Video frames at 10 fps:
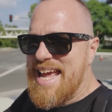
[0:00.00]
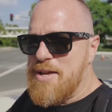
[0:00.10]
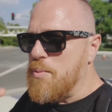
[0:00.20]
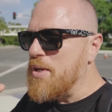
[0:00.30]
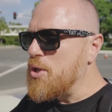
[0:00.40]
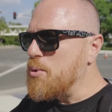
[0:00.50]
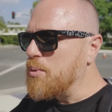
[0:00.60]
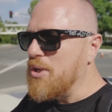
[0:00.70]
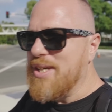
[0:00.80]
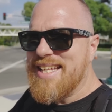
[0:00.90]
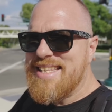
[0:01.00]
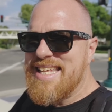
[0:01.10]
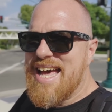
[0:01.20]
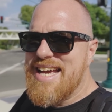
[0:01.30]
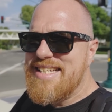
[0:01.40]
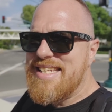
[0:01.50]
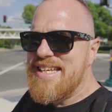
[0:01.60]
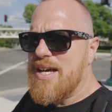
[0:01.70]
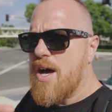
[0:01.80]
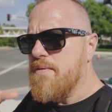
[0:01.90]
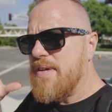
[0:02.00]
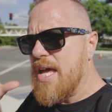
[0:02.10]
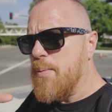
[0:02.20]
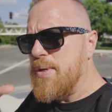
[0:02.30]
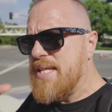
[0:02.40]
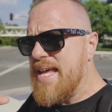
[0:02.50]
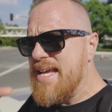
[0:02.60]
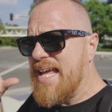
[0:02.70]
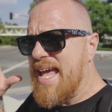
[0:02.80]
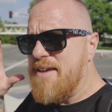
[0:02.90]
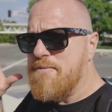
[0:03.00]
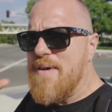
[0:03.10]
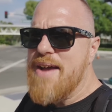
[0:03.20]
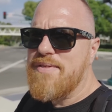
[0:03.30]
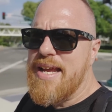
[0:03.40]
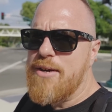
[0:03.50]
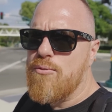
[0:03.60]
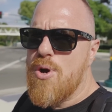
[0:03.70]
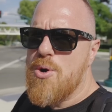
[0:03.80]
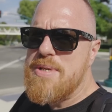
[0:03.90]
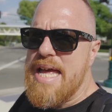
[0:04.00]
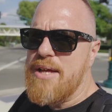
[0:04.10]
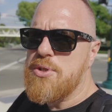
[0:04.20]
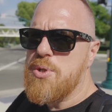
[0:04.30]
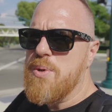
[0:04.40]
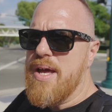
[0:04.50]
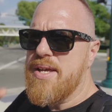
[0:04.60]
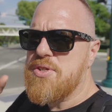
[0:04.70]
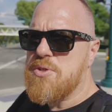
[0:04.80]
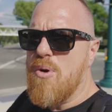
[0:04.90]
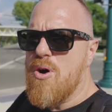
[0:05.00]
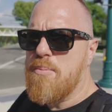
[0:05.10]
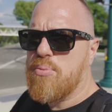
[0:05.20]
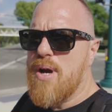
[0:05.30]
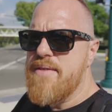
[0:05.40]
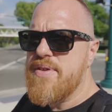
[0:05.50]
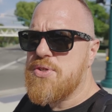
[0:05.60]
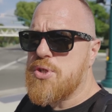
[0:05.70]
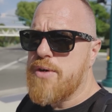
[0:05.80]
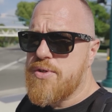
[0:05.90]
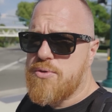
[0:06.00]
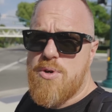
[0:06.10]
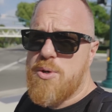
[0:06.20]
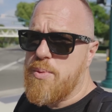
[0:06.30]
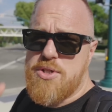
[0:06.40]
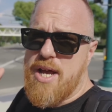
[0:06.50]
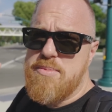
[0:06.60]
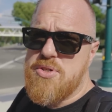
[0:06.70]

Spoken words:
And when you look at the idea of, can we take a 5-lane road down to a small private service road, which I'm